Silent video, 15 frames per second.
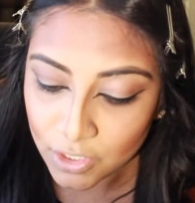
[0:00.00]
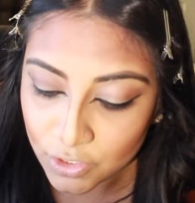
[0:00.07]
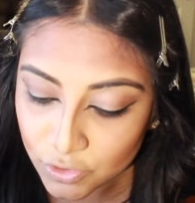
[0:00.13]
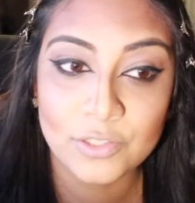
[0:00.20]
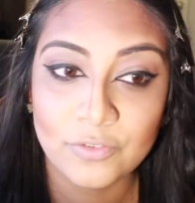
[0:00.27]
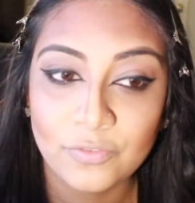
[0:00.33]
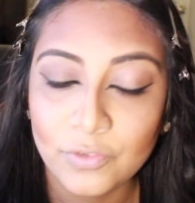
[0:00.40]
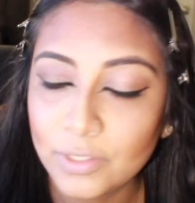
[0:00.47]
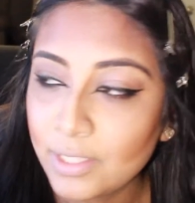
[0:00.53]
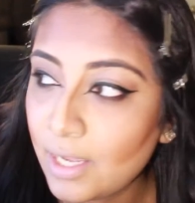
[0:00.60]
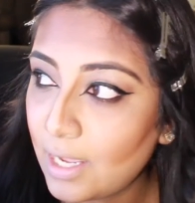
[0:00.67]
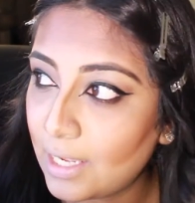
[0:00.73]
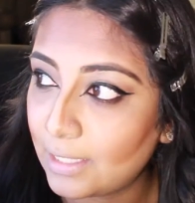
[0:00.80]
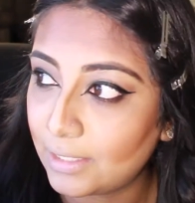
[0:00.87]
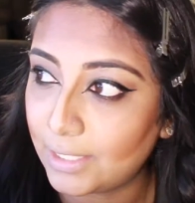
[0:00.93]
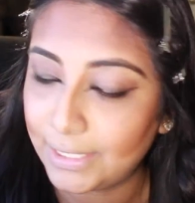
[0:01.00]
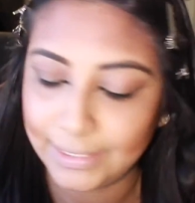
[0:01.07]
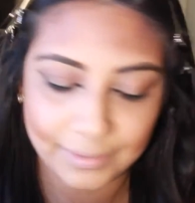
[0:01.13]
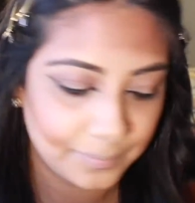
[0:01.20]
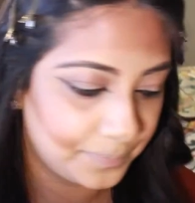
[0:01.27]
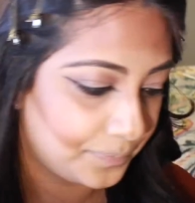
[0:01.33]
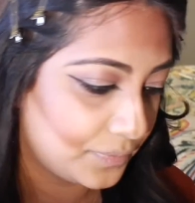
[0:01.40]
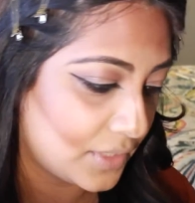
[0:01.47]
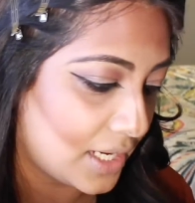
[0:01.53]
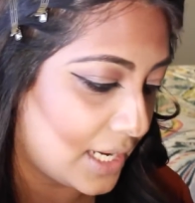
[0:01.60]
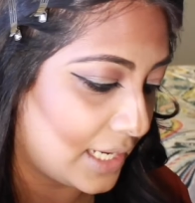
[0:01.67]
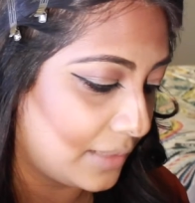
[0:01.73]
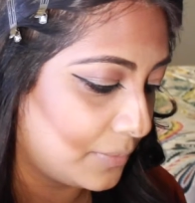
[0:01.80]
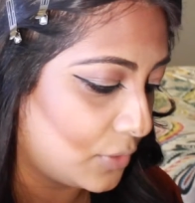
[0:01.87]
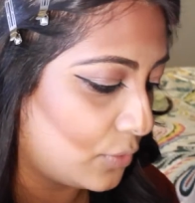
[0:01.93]
So for the highlight,
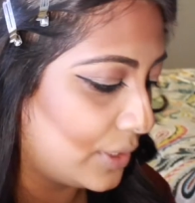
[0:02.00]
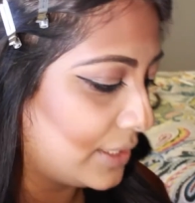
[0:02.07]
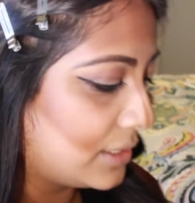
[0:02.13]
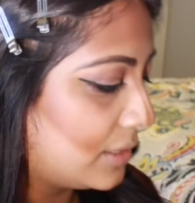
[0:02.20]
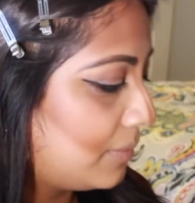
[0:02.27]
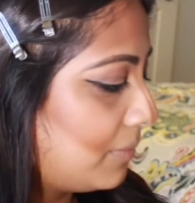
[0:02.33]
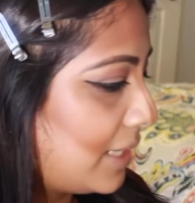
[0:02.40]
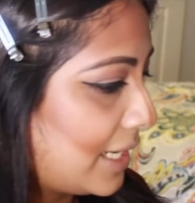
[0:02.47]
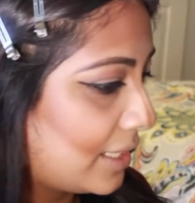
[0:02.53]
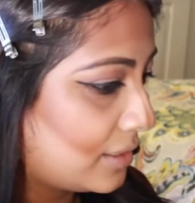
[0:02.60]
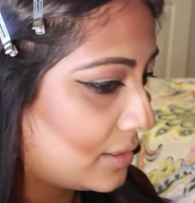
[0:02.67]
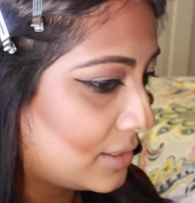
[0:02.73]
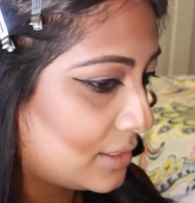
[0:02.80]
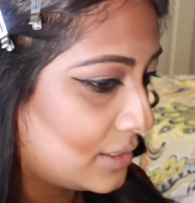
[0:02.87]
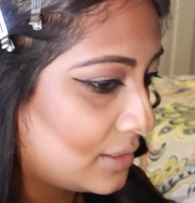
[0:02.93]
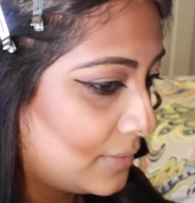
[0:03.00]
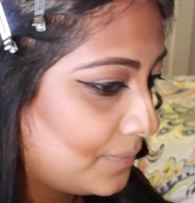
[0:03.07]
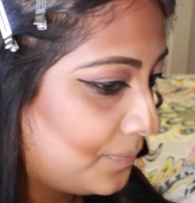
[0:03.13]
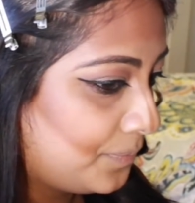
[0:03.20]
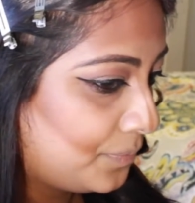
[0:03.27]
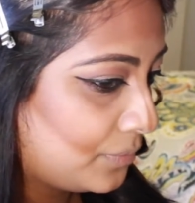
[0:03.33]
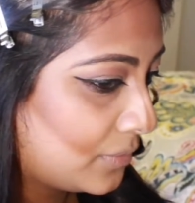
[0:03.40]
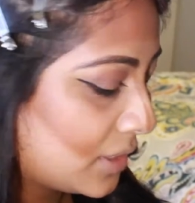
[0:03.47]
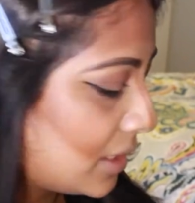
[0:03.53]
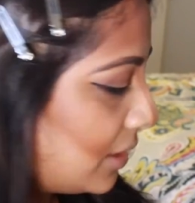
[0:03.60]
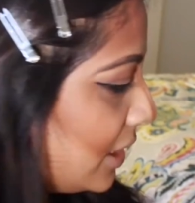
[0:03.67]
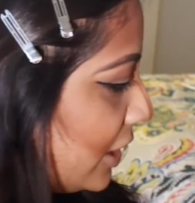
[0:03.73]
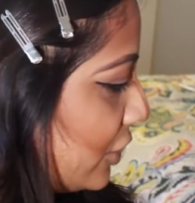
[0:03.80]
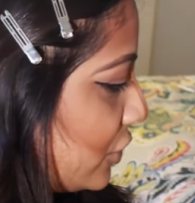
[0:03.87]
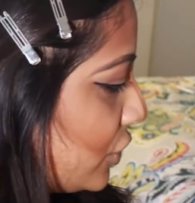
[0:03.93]
I'm going to mix
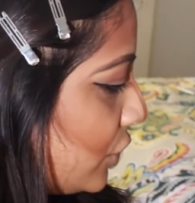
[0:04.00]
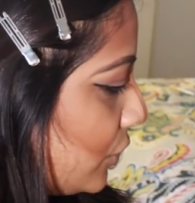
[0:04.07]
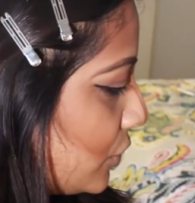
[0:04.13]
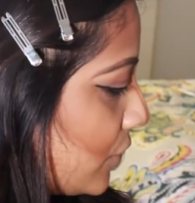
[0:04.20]
these two.